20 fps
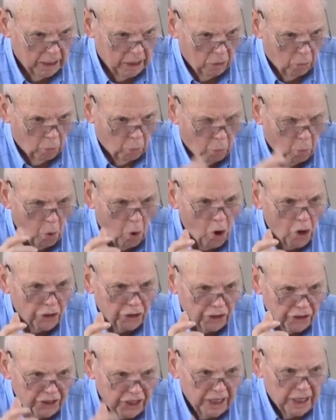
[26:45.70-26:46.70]

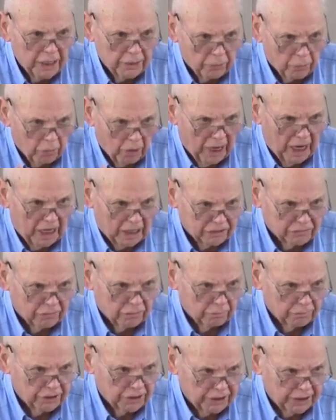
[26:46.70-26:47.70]
One did rise
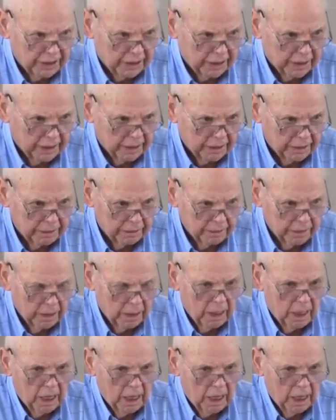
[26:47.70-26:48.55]
from the dead. Amen.